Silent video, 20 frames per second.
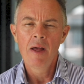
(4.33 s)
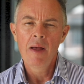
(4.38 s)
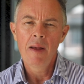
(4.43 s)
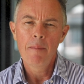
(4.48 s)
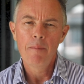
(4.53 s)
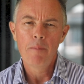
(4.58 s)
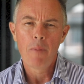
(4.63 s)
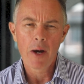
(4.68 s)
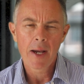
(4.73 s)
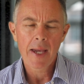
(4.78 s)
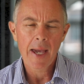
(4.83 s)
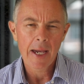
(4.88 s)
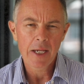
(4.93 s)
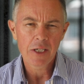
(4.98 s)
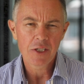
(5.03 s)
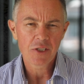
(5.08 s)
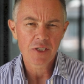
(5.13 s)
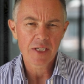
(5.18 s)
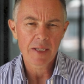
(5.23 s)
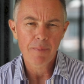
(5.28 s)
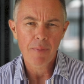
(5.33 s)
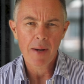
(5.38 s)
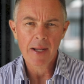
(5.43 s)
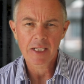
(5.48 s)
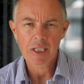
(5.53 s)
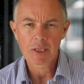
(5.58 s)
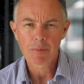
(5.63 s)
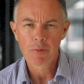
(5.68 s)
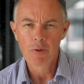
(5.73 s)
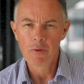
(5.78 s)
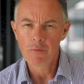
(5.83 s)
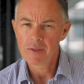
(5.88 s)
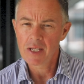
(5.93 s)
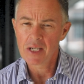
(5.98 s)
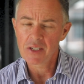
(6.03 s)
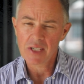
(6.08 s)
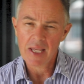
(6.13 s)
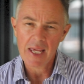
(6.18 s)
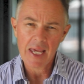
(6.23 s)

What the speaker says: My agency PracticeProof does